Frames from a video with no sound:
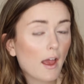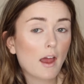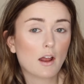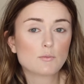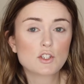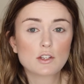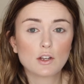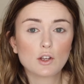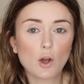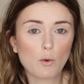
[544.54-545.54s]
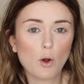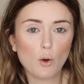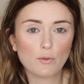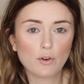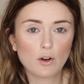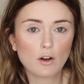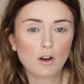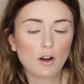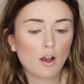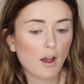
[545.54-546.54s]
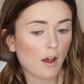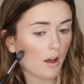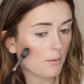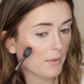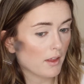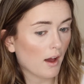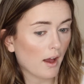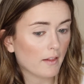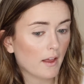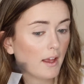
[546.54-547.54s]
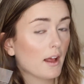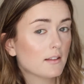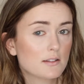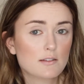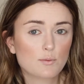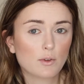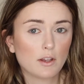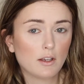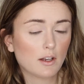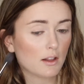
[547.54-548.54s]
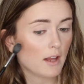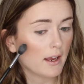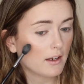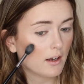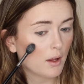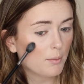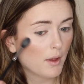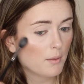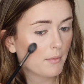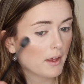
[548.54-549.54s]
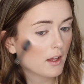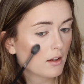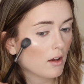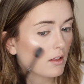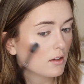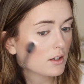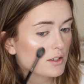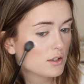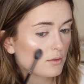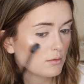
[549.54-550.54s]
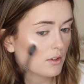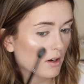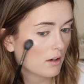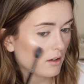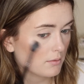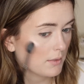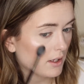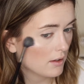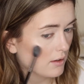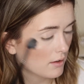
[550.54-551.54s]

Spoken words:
And I'm just going to go over the highlight, and this is really going to lighten it up and make it not look too dark on me.